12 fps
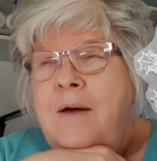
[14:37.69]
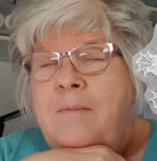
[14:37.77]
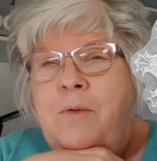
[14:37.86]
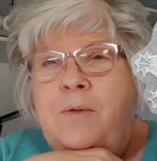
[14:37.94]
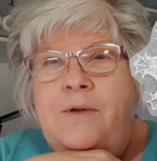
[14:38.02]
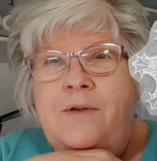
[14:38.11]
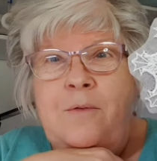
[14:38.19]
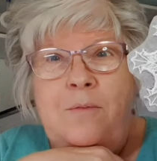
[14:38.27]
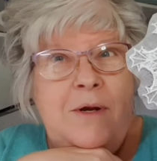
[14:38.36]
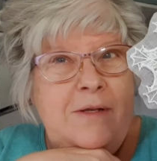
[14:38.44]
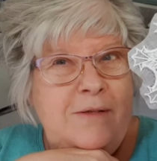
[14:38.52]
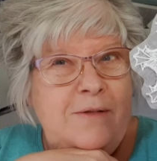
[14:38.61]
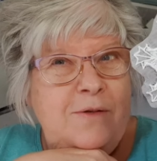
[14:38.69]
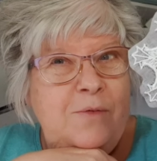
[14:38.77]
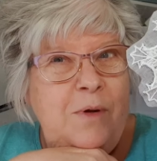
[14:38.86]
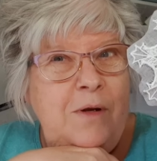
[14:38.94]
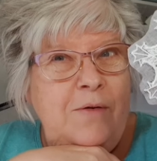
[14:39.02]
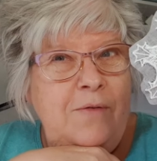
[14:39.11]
put these on presents as well.